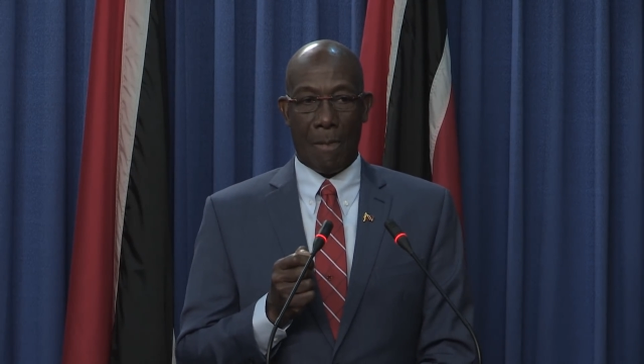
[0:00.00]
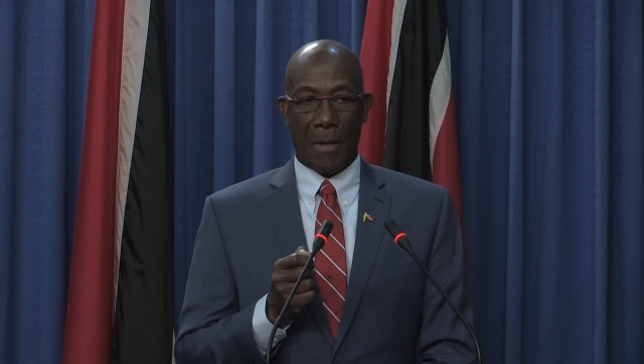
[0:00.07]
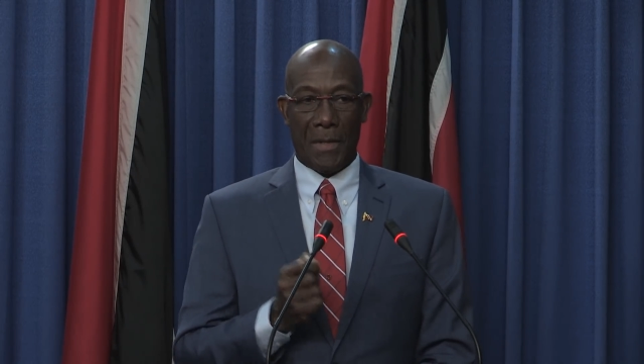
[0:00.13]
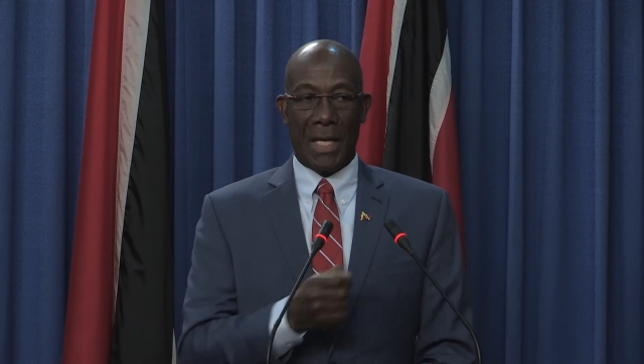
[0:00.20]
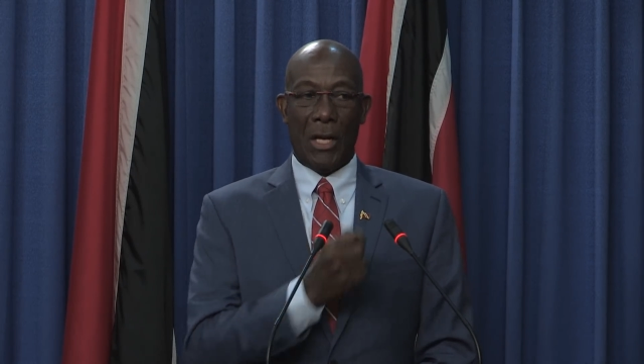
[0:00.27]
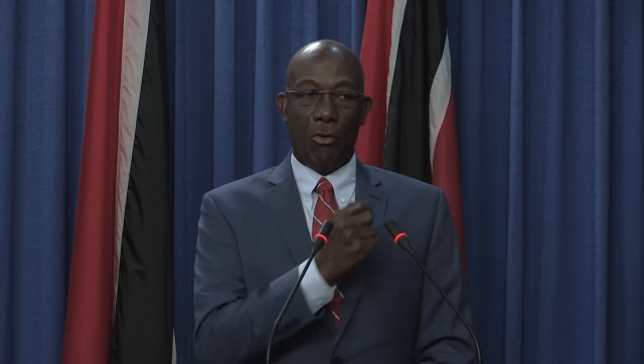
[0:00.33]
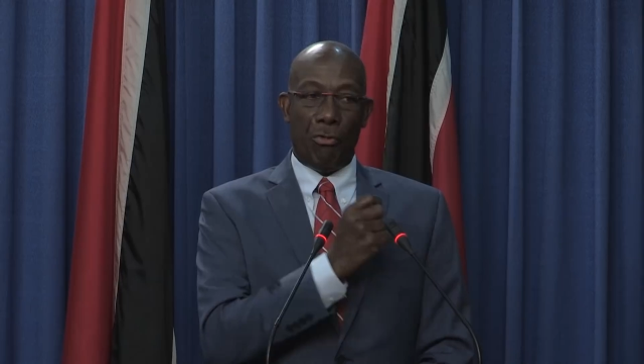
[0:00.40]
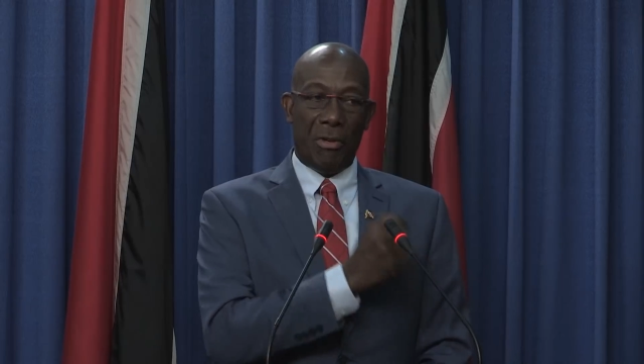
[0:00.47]

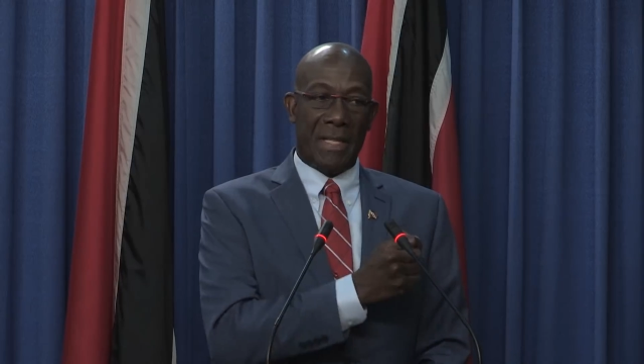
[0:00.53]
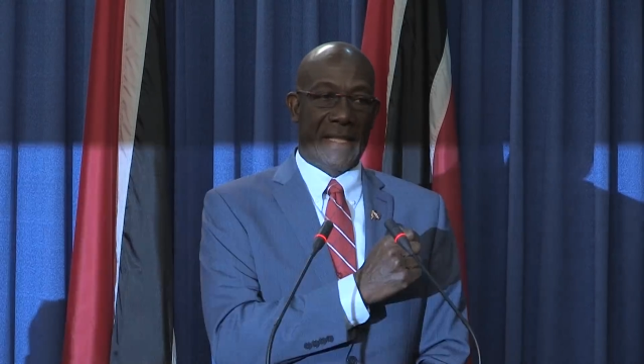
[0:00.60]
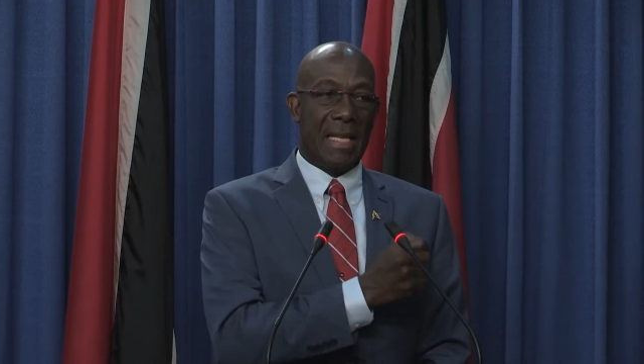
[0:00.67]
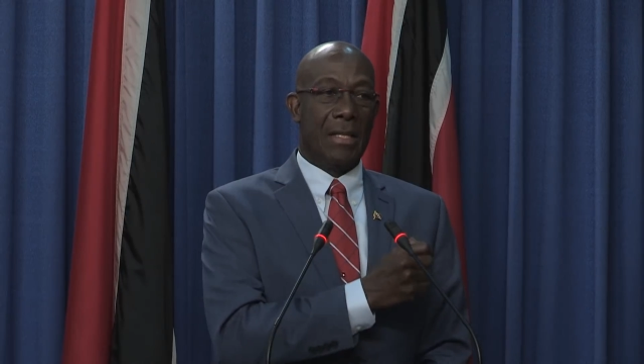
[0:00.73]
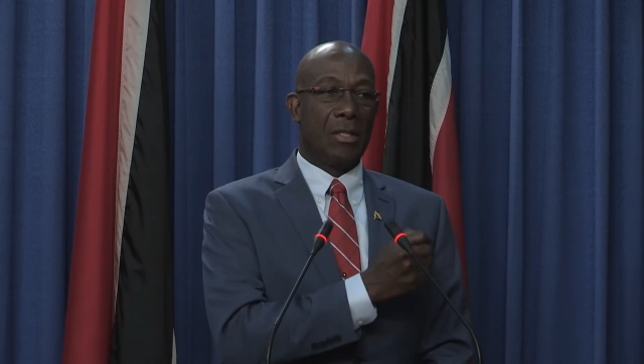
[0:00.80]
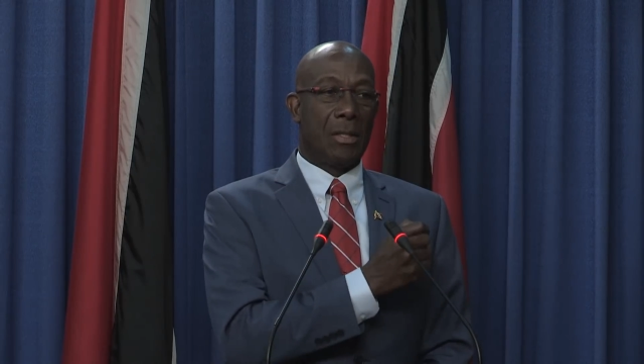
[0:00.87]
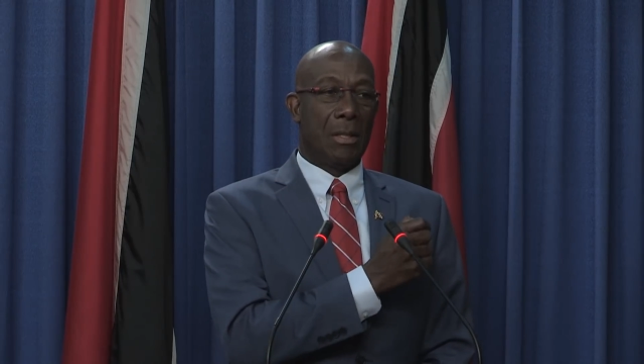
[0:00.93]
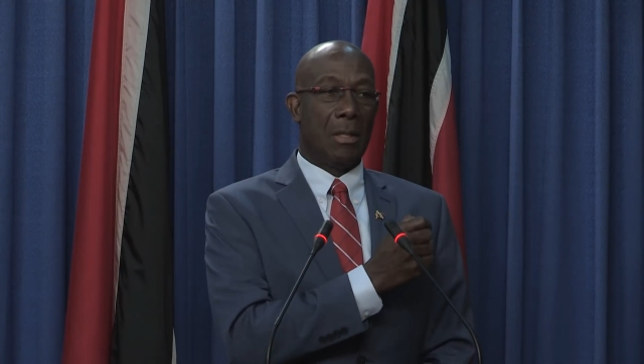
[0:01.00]
their
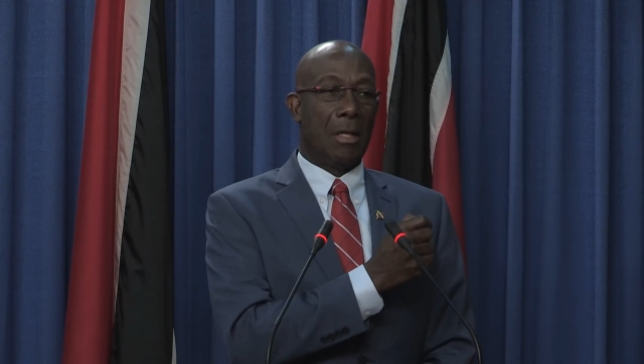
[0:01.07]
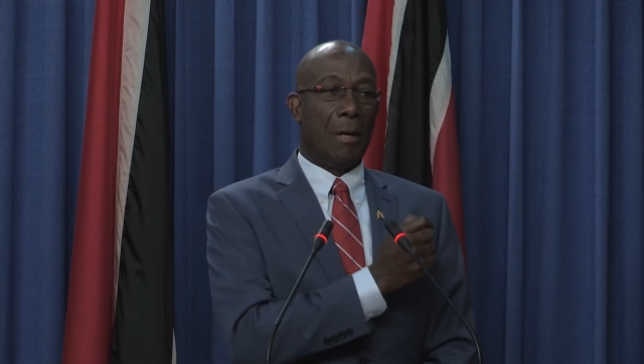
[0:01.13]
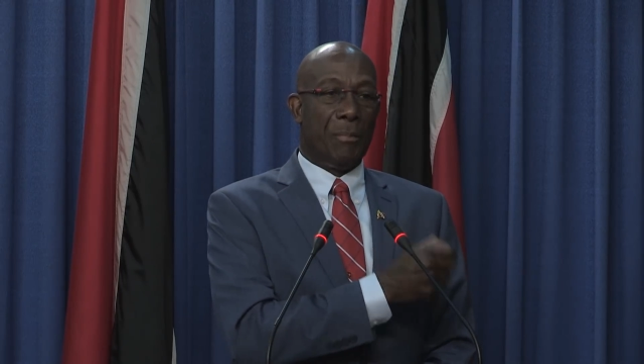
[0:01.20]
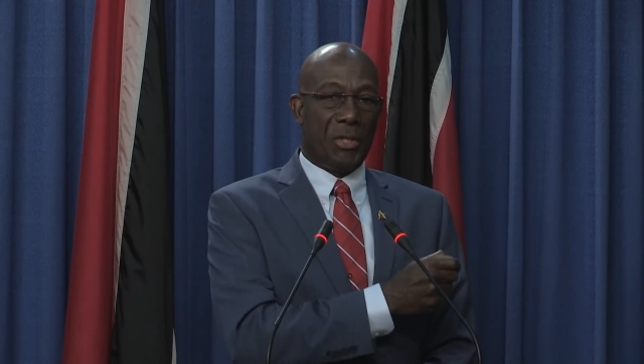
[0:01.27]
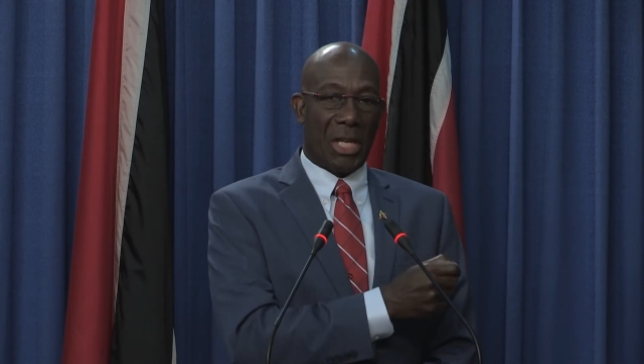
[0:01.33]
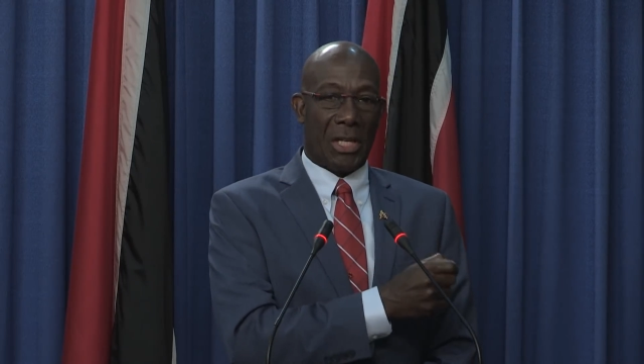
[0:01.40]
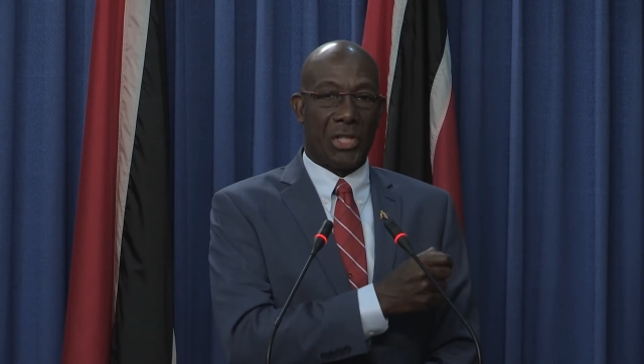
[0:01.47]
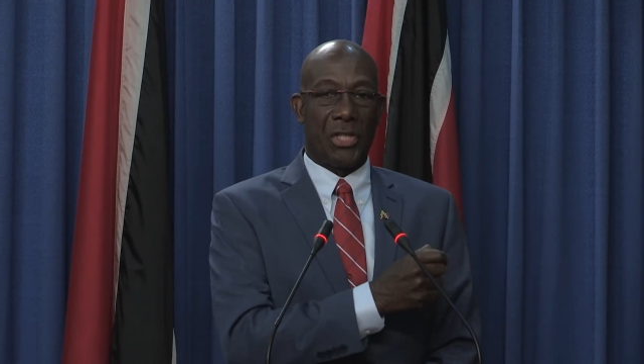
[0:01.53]
recent
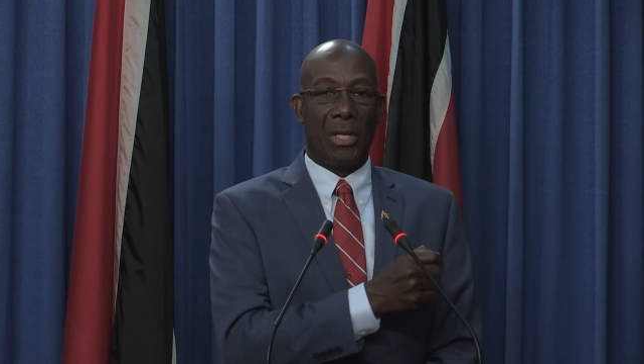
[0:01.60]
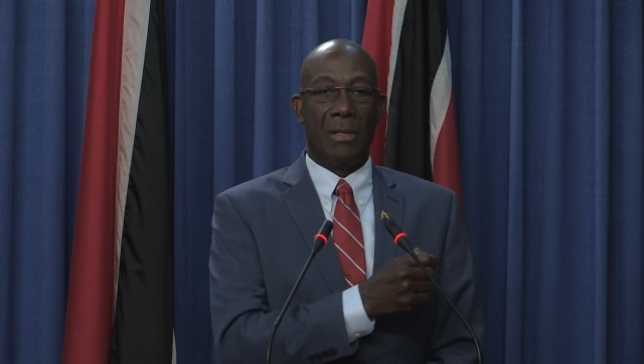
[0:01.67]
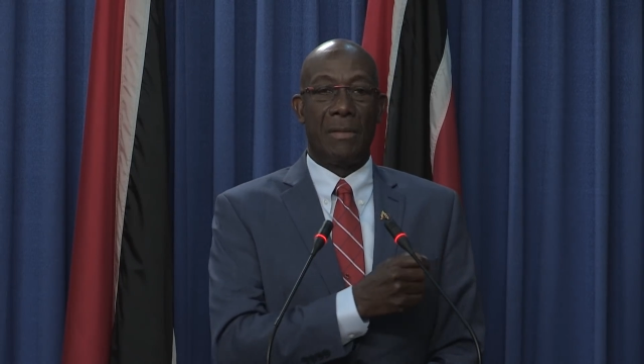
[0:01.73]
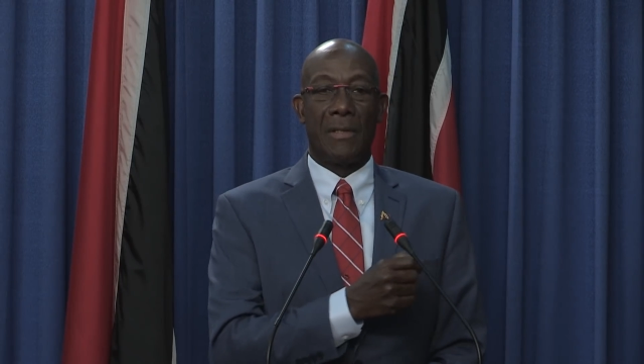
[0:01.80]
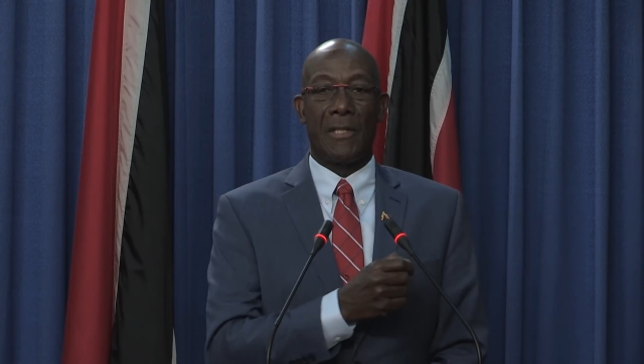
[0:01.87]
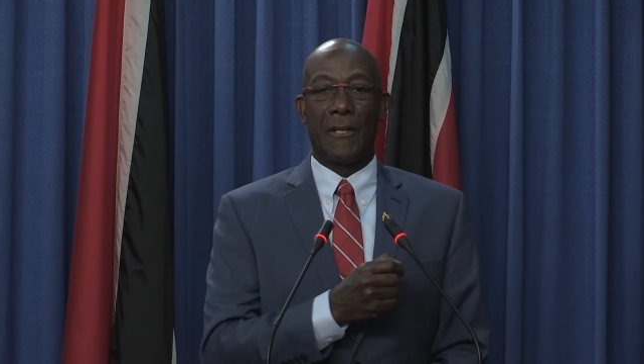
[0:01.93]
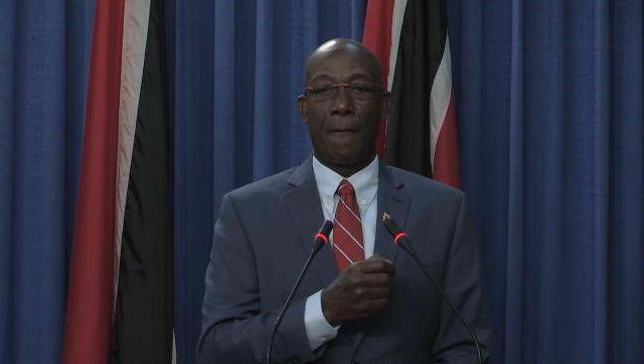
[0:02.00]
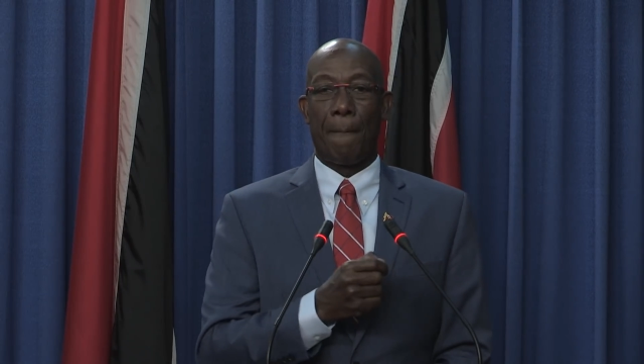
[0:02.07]

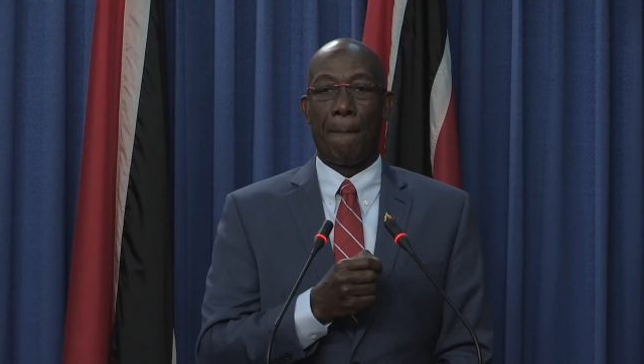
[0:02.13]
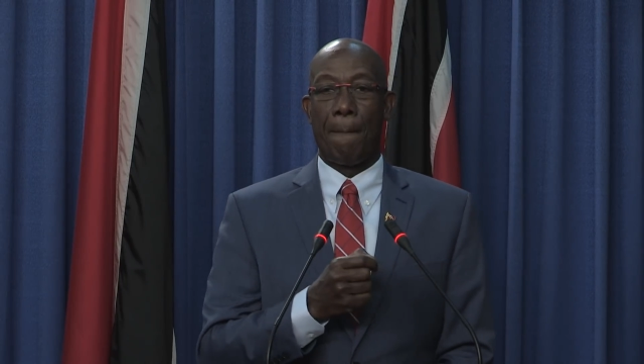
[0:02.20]
objections,